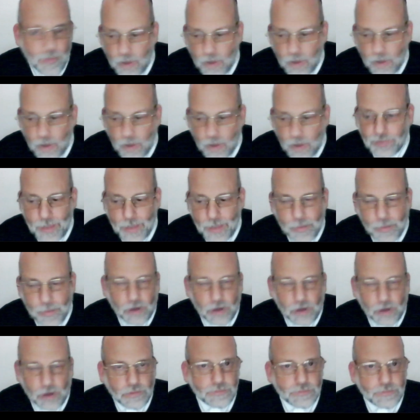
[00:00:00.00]
But most
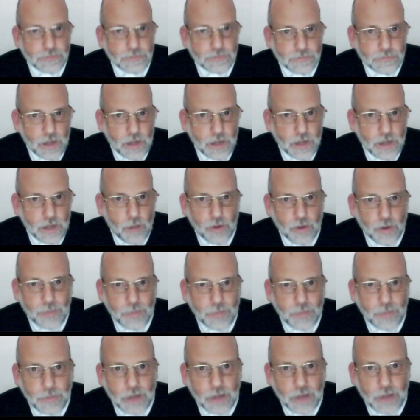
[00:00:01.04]
people
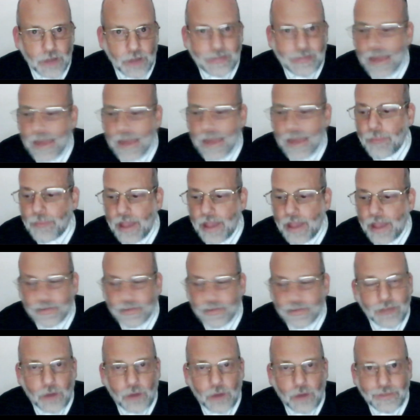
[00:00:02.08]
not that bad.
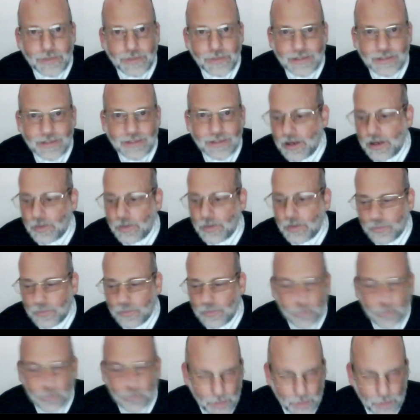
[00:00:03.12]
So this,
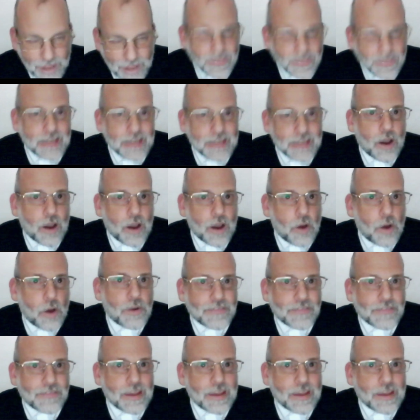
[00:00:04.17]
if they go
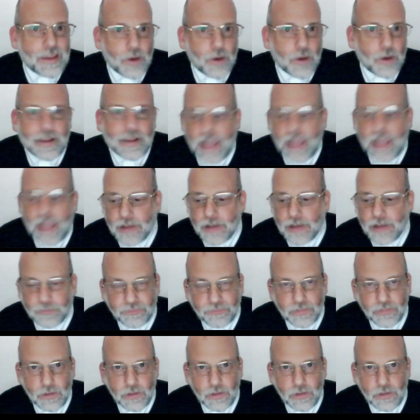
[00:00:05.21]
to Ganem,
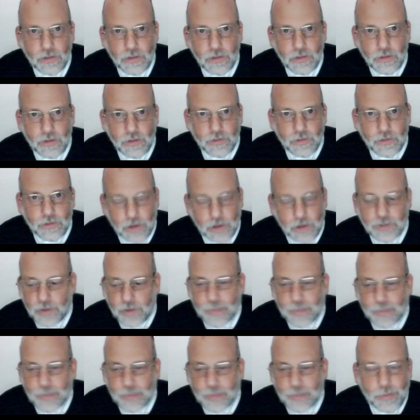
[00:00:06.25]
right, which
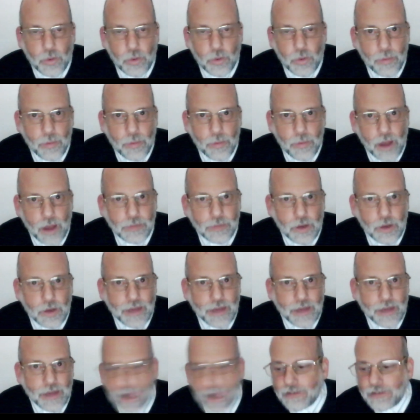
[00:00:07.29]
most people will probably go
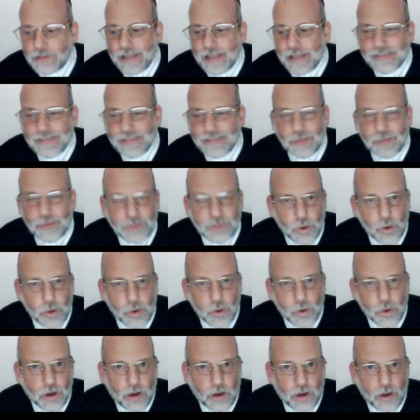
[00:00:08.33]
to hell to get some
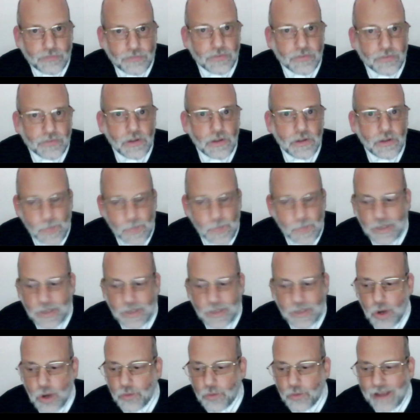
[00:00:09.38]
sort of,
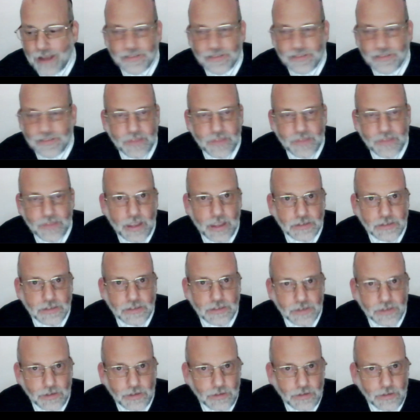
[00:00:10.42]

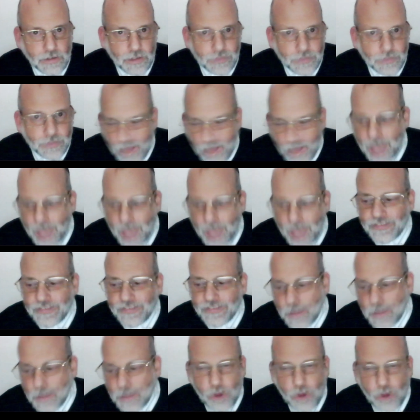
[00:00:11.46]
rectification, they'll have
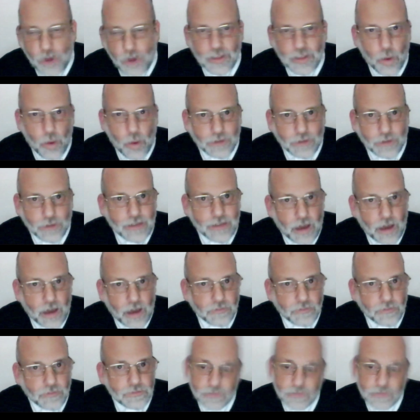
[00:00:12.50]
some portion of the world to
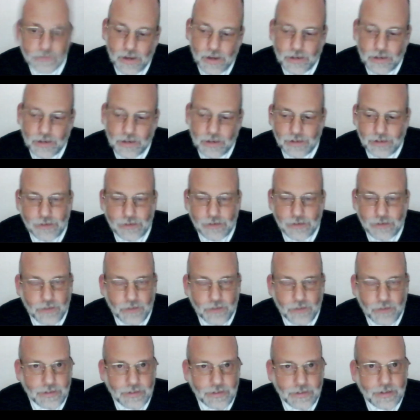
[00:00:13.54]
come, right? Unless
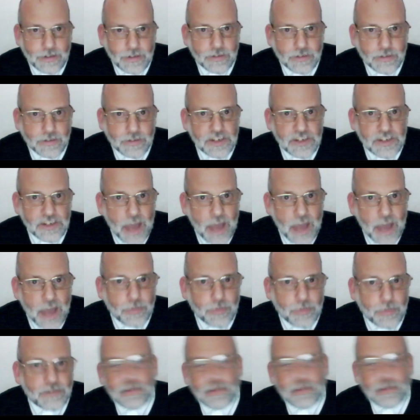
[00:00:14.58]
obviously they desecrate
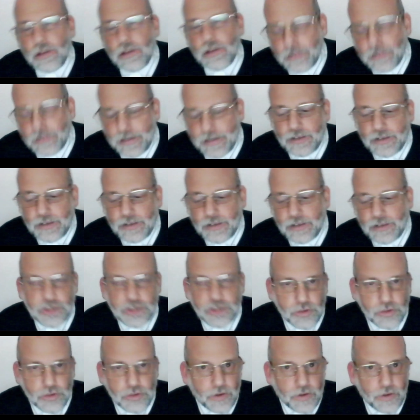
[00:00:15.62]
Shabbos, they didn't do
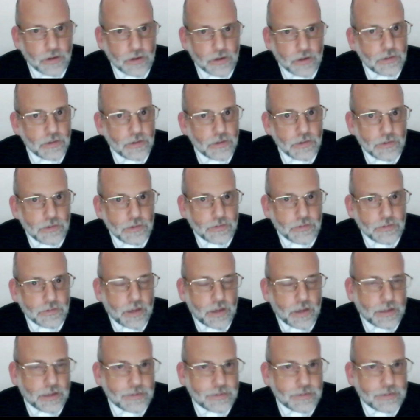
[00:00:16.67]
tshuva,
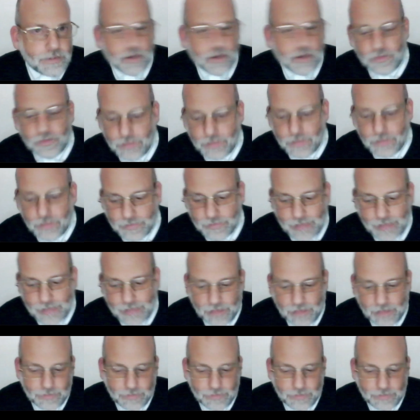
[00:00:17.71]
right? So
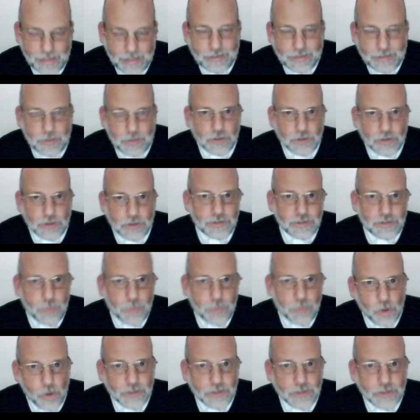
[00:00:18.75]
that they may lose the
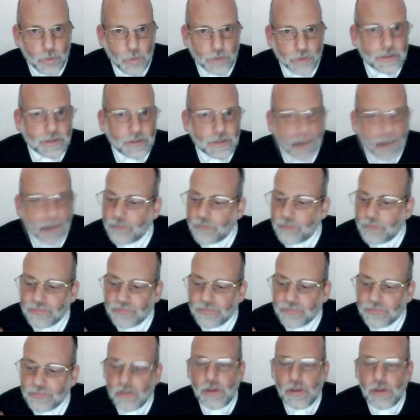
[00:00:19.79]
portion of the world to come.